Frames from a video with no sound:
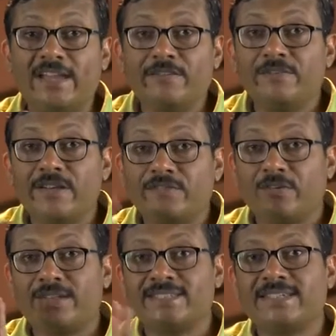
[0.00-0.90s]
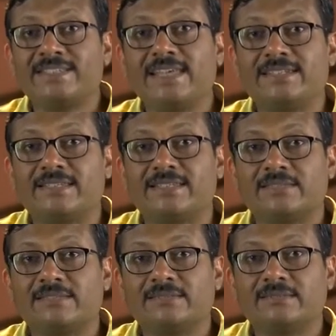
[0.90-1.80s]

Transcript: every forensic scientist.